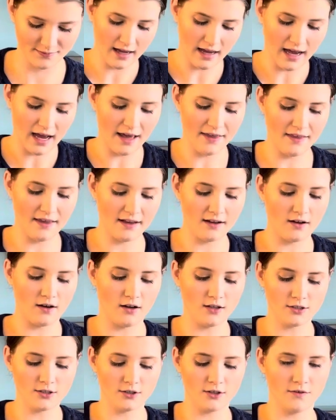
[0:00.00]
I think
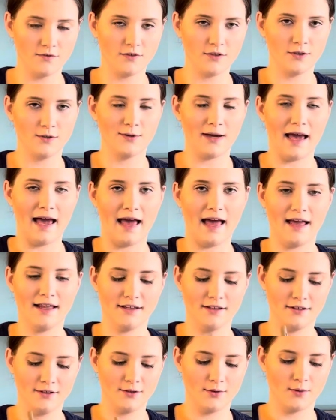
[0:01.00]
also if you
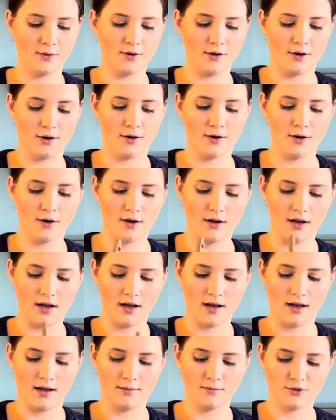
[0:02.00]
add your
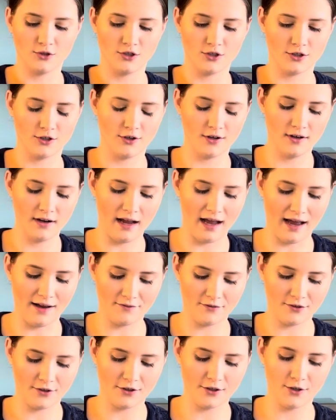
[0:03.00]
sugar
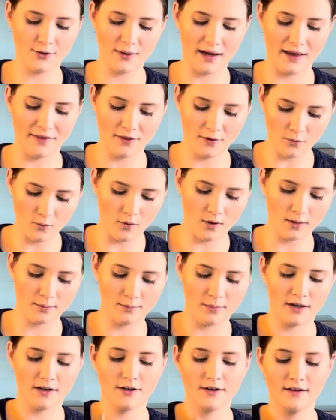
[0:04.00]
after you add the warm
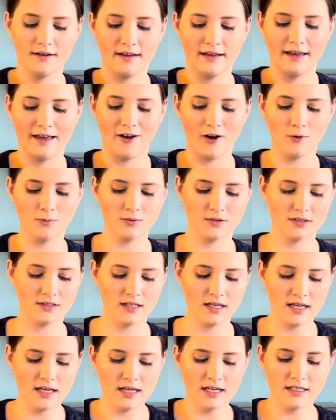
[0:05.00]
butter, it helps
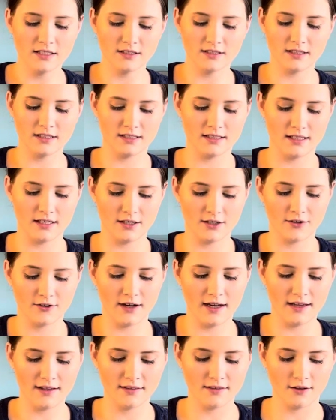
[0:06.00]

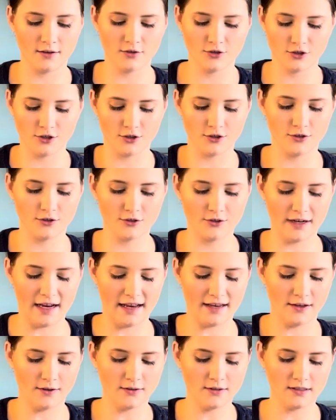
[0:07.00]
disintegrate those sugar
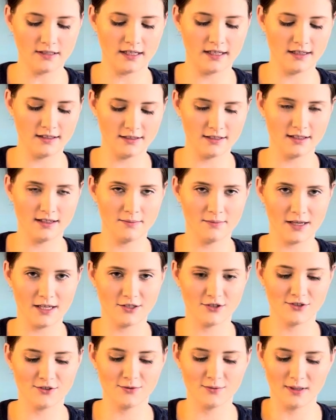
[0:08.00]
granules into the
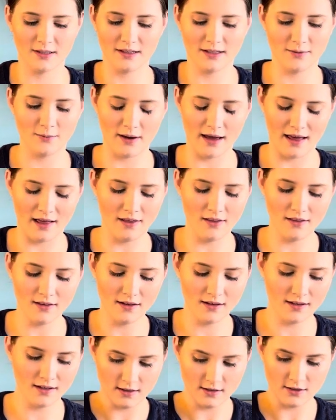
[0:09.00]
mixture really well.
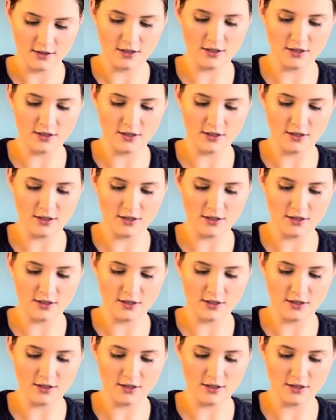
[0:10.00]
So